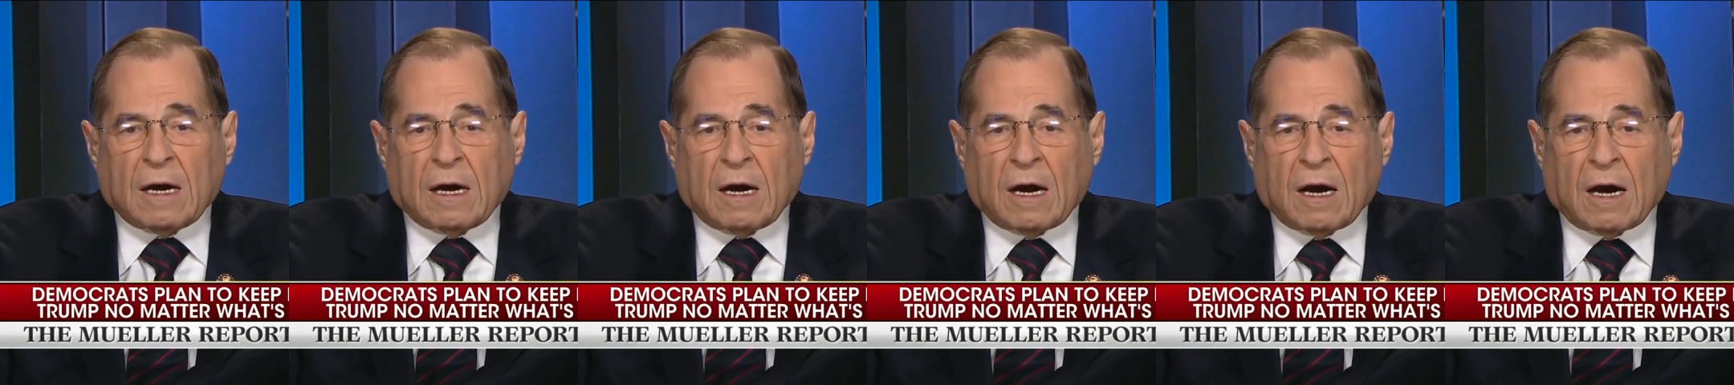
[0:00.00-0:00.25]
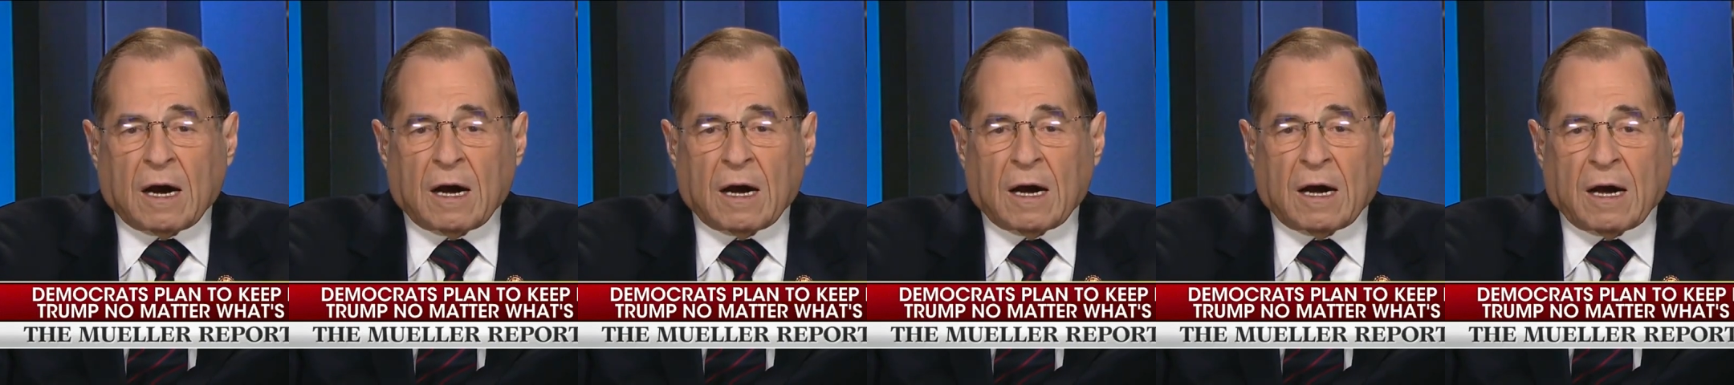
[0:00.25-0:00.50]

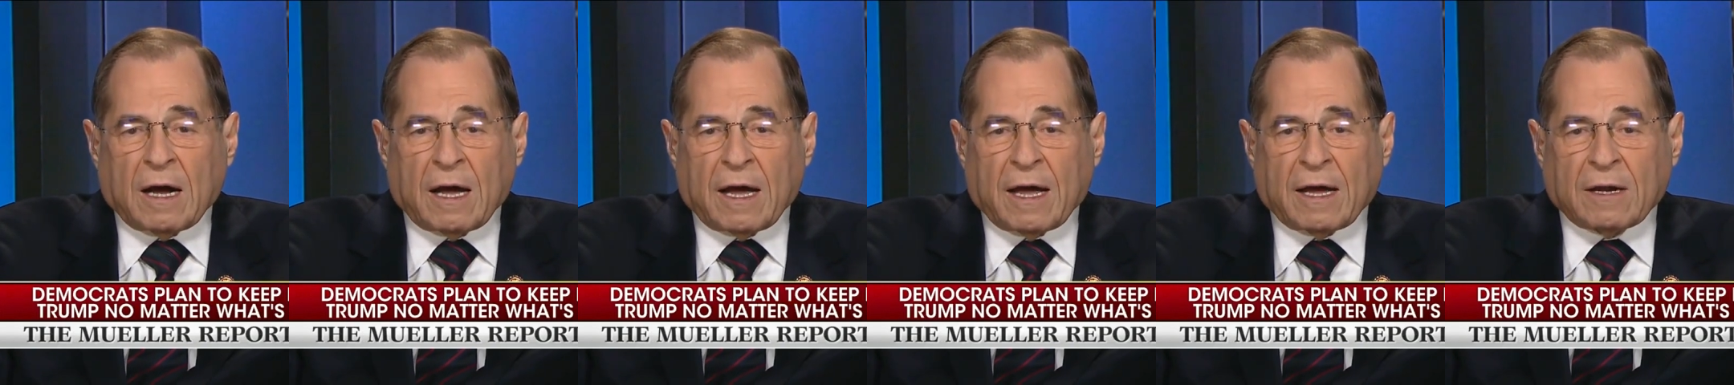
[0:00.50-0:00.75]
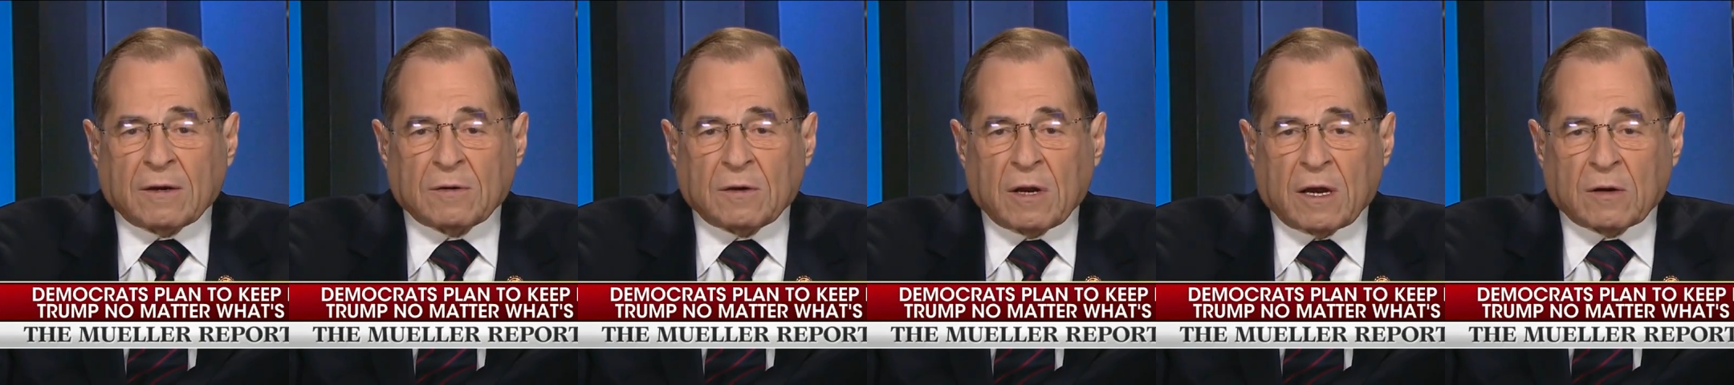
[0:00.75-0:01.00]

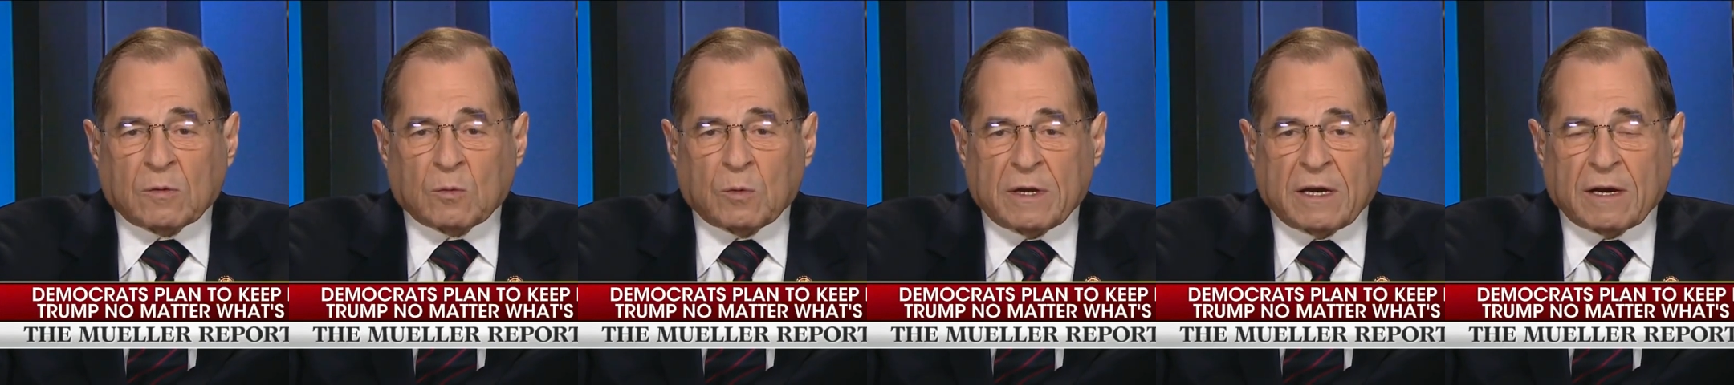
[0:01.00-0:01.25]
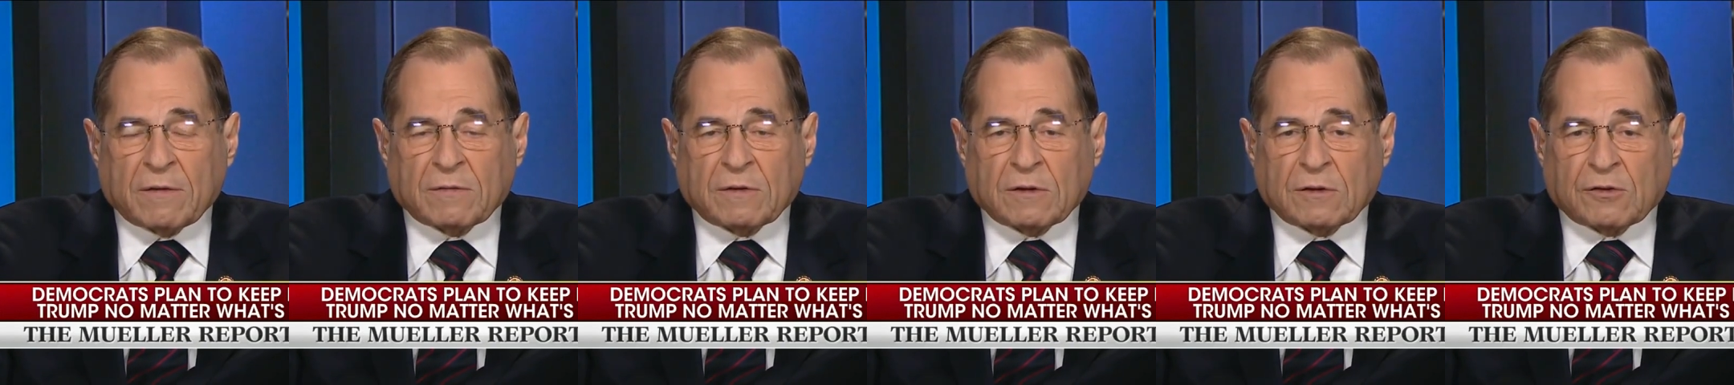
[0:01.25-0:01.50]
and
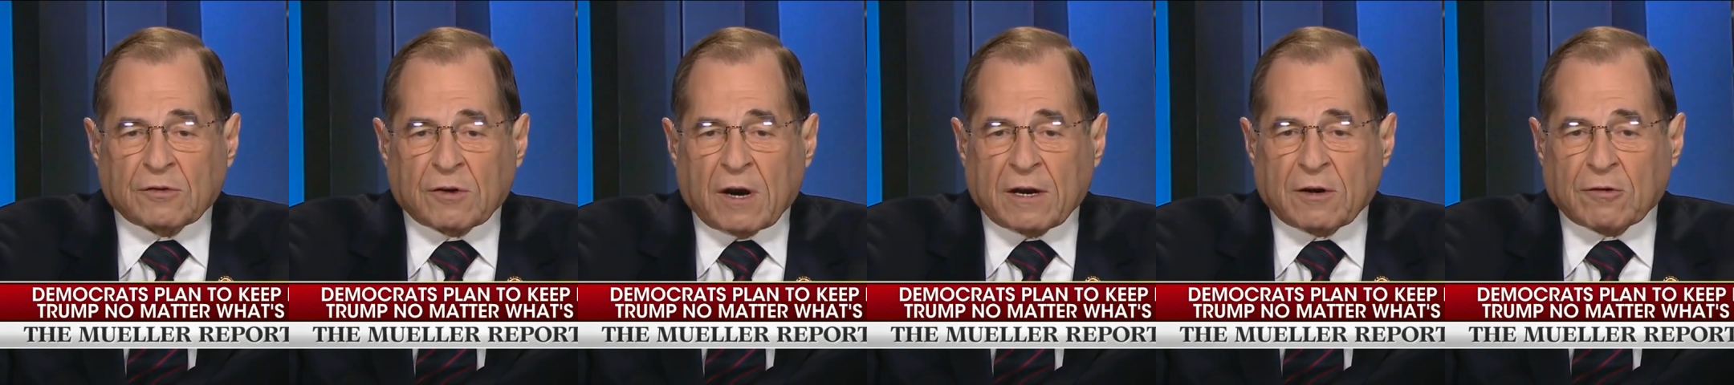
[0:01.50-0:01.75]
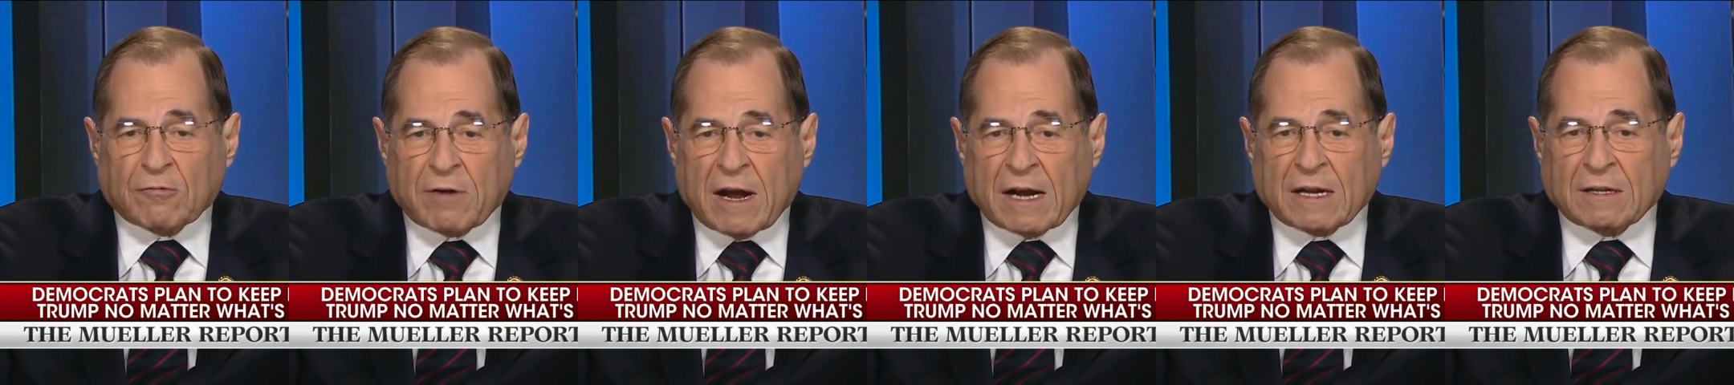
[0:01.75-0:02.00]
we have to
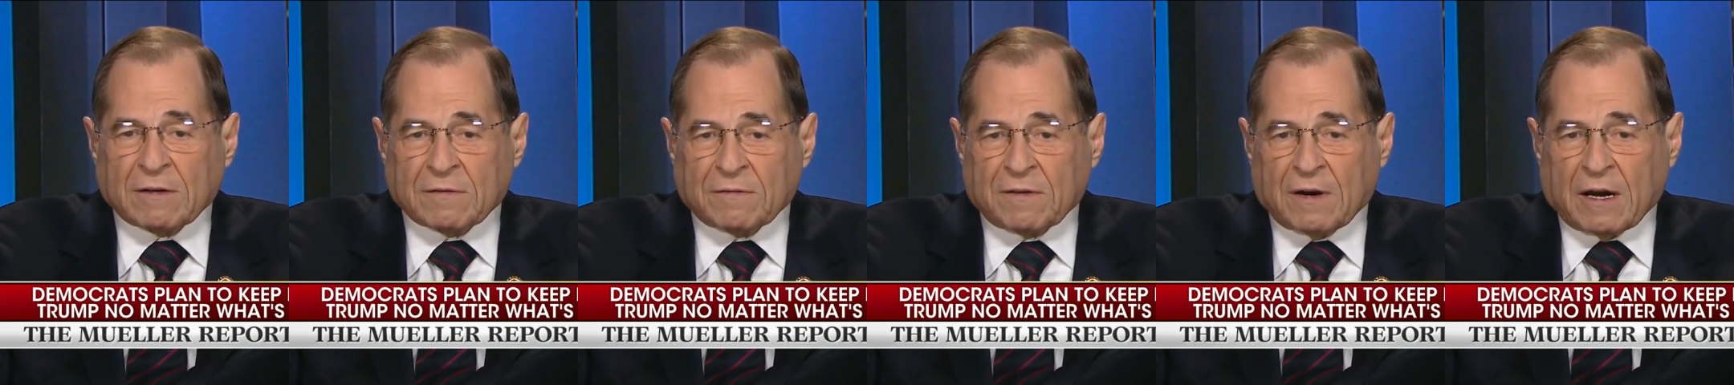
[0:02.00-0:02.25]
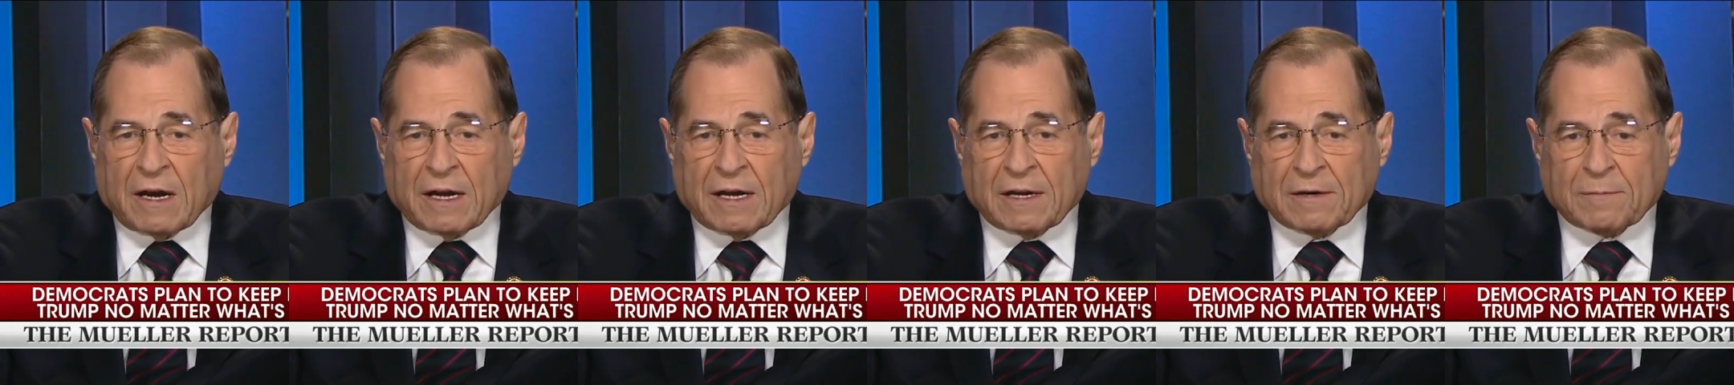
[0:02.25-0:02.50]
try to
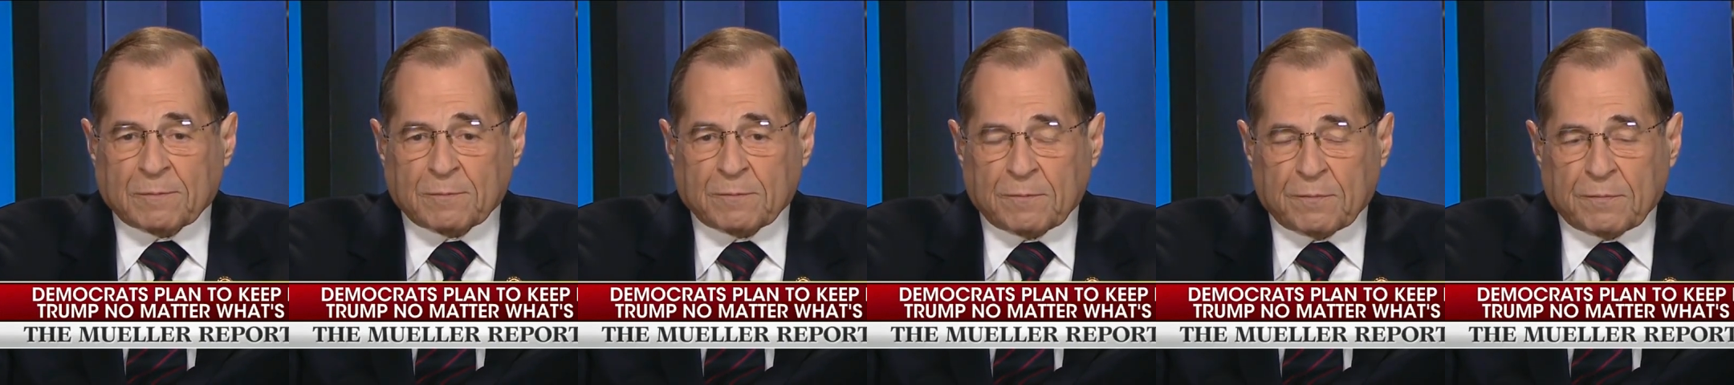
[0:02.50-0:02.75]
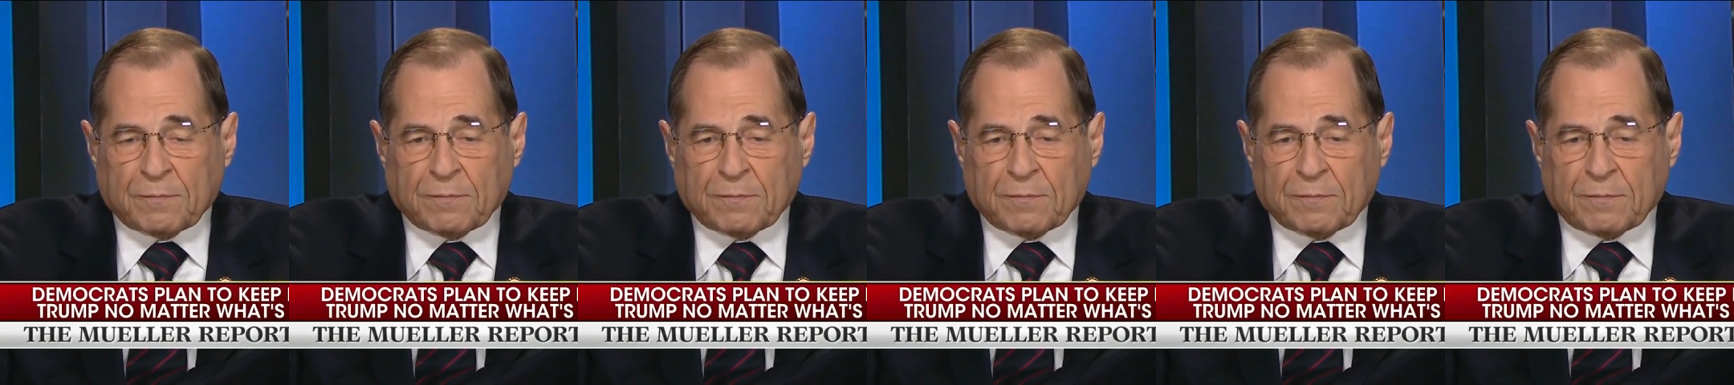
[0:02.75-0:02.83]
rectify it.